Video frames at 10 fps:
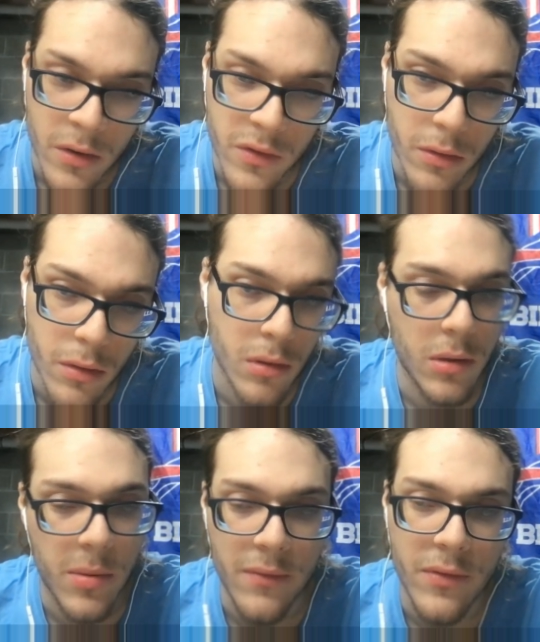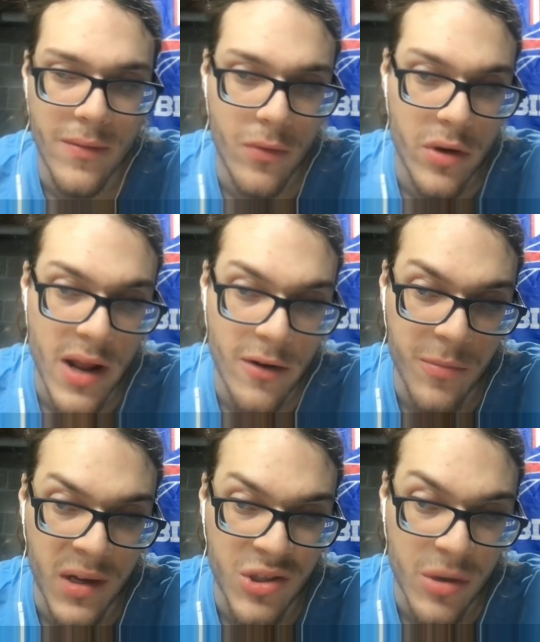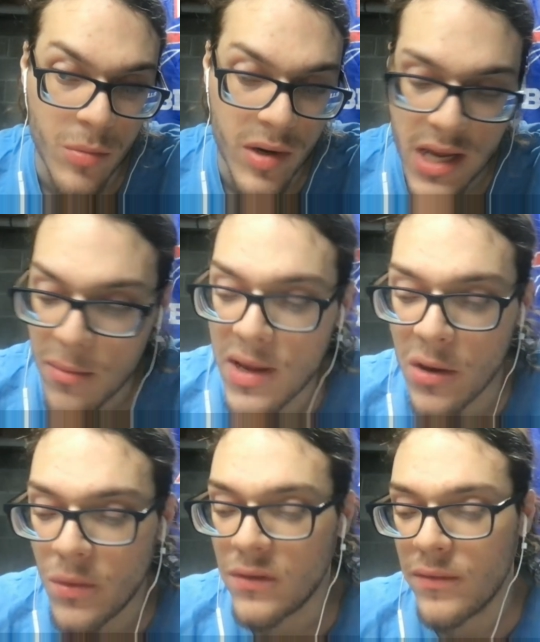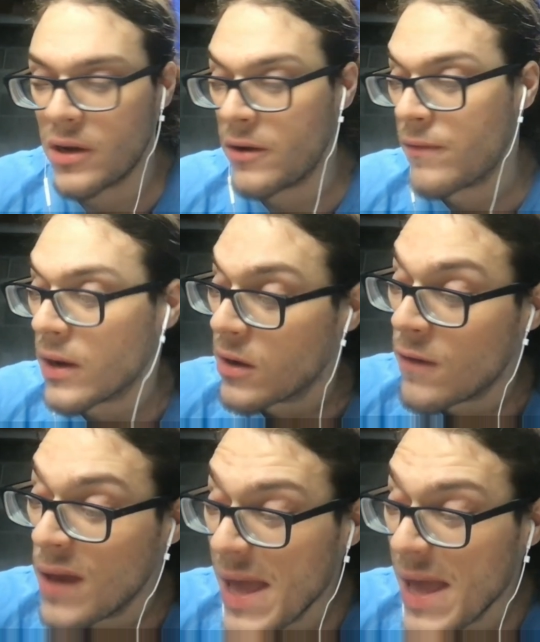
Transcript: so I didn't really play for the 49ers much. And when he came back, it wasn't very effective.